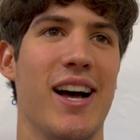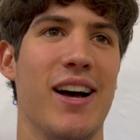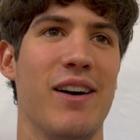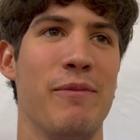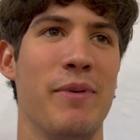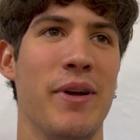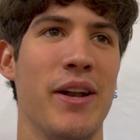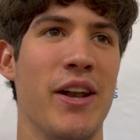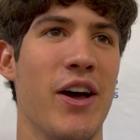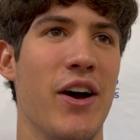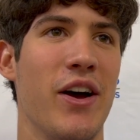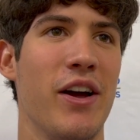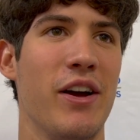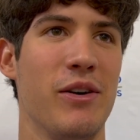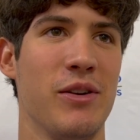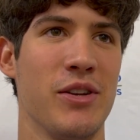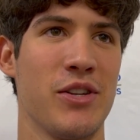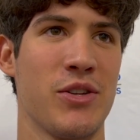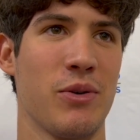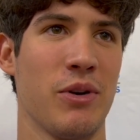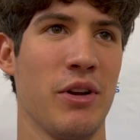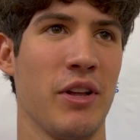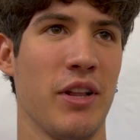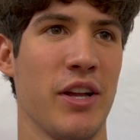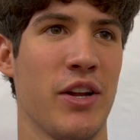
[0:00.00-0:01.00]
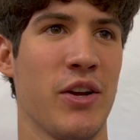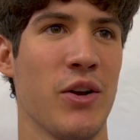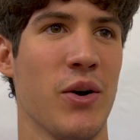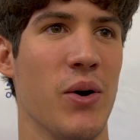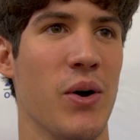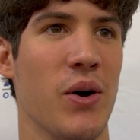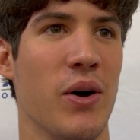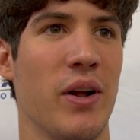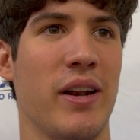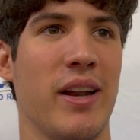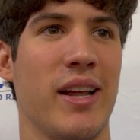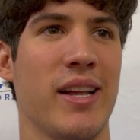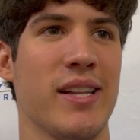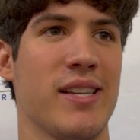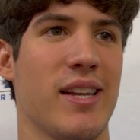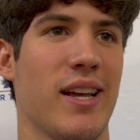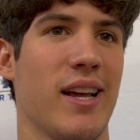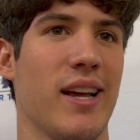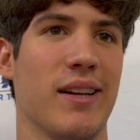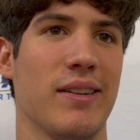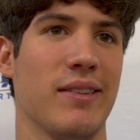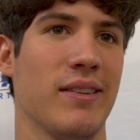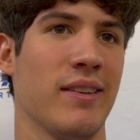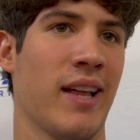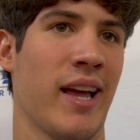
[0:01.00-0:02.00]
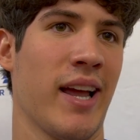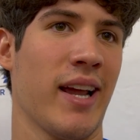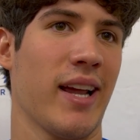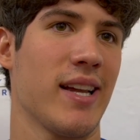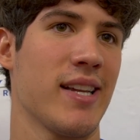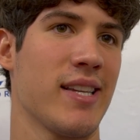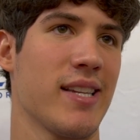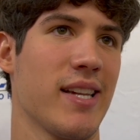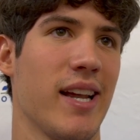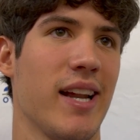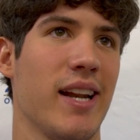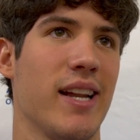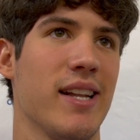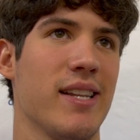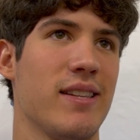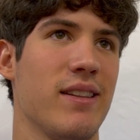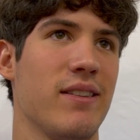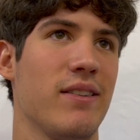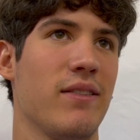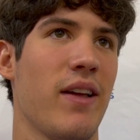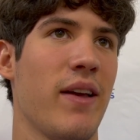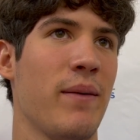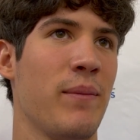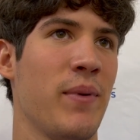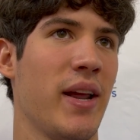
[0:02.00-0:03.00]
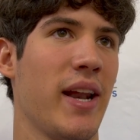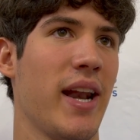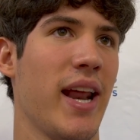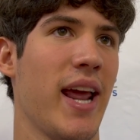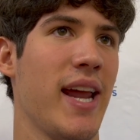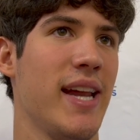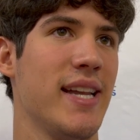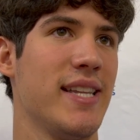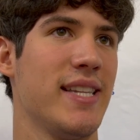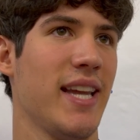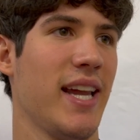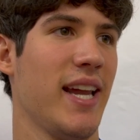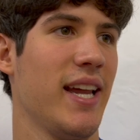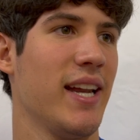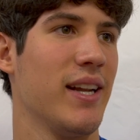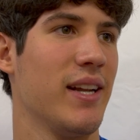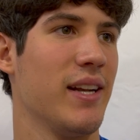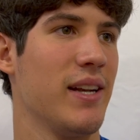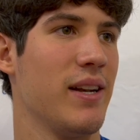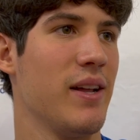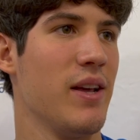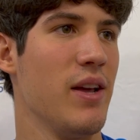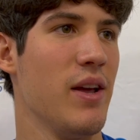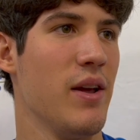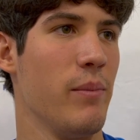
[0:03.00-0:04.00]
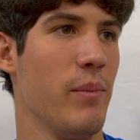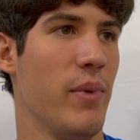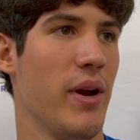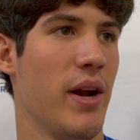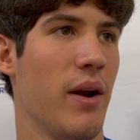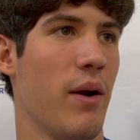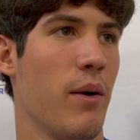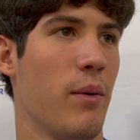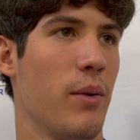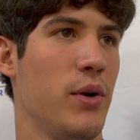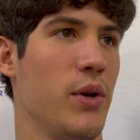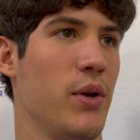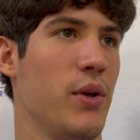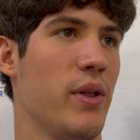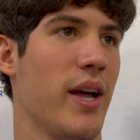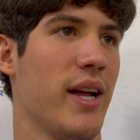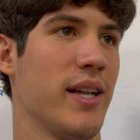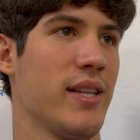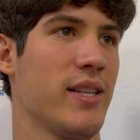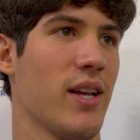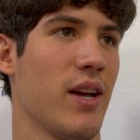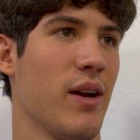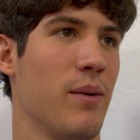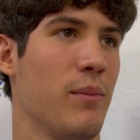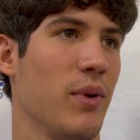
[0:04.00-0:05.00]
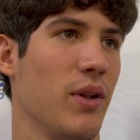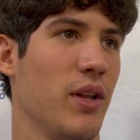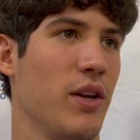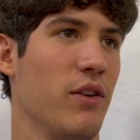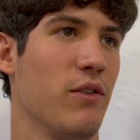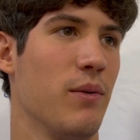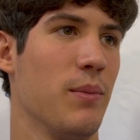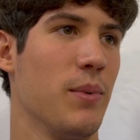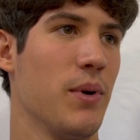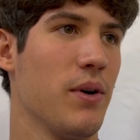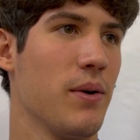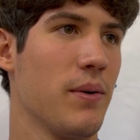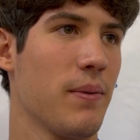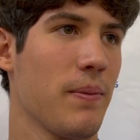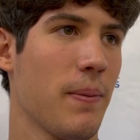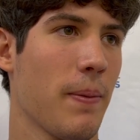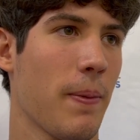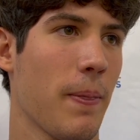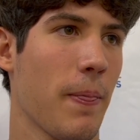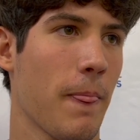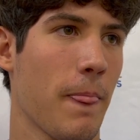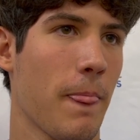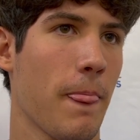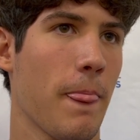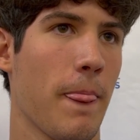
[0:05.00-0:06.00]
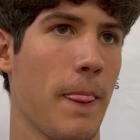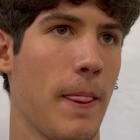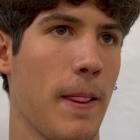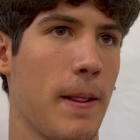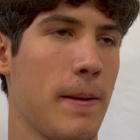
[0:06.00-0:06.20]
but no, it was really cool. And it's like I said, being 18 and being able to do that's unbelievable.